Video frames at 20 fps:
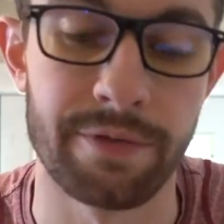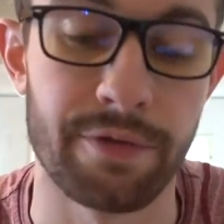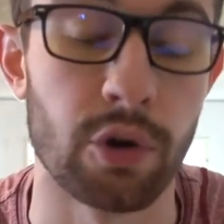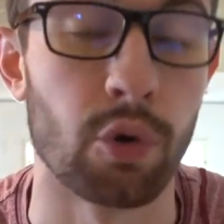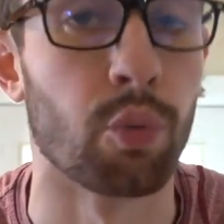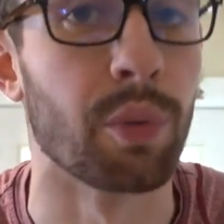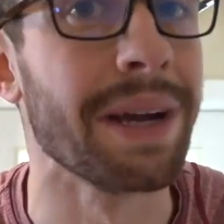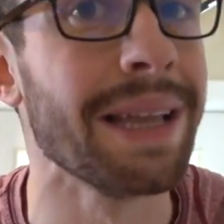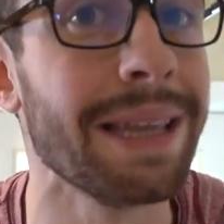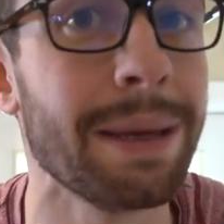If
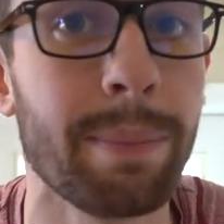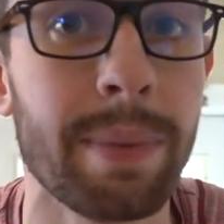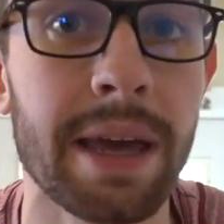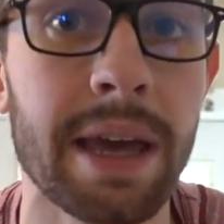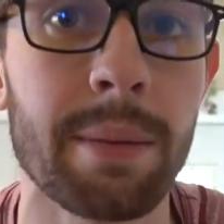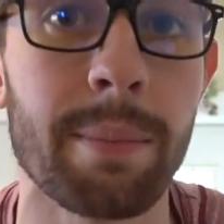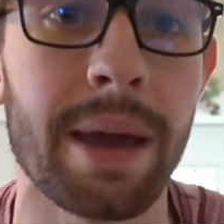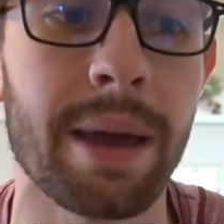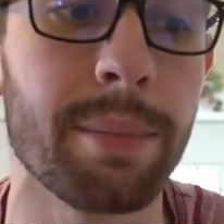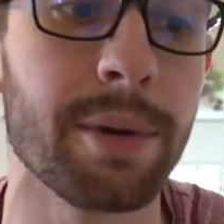you're really
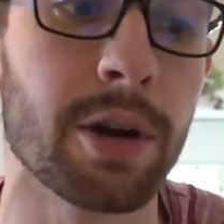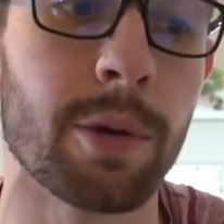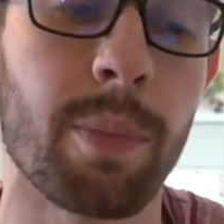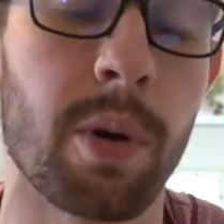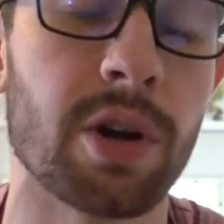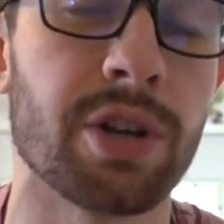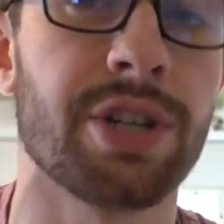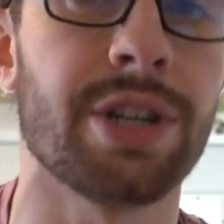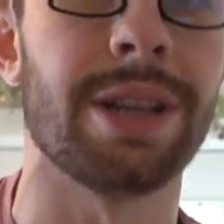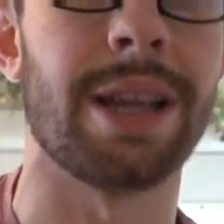big, maybe you're
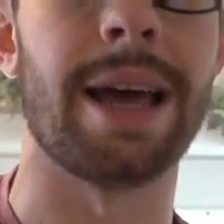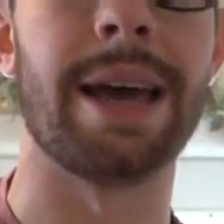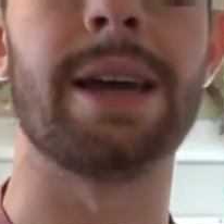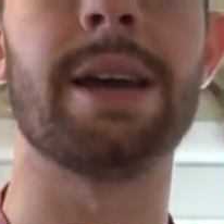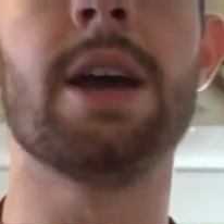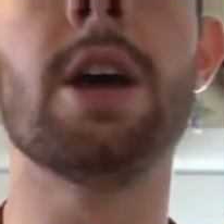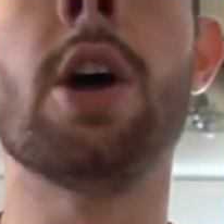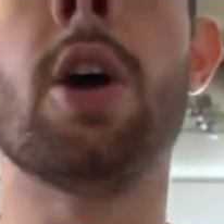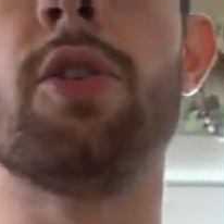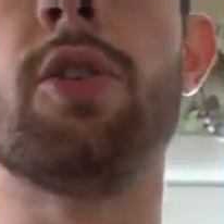pushing like